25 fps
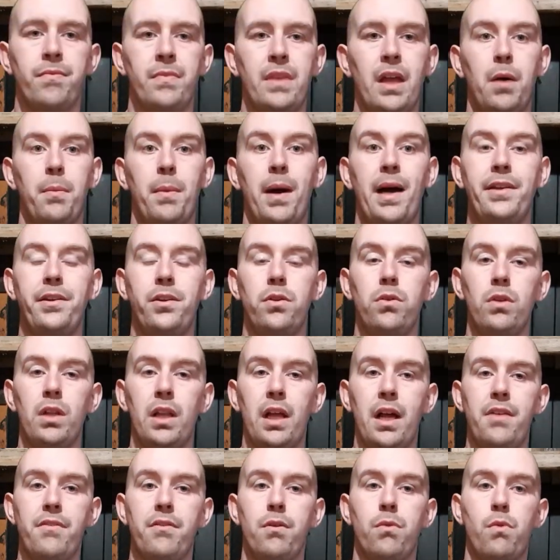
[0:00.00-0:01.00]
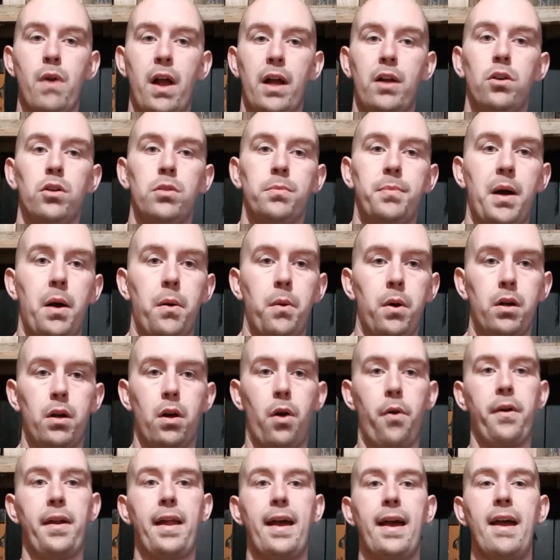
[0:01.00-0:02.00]
Now my new lathe, the Record Power
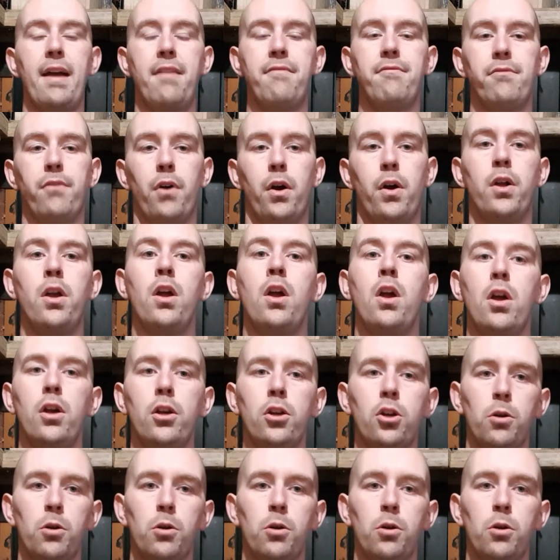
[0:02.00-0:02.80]
Coronet Envoy,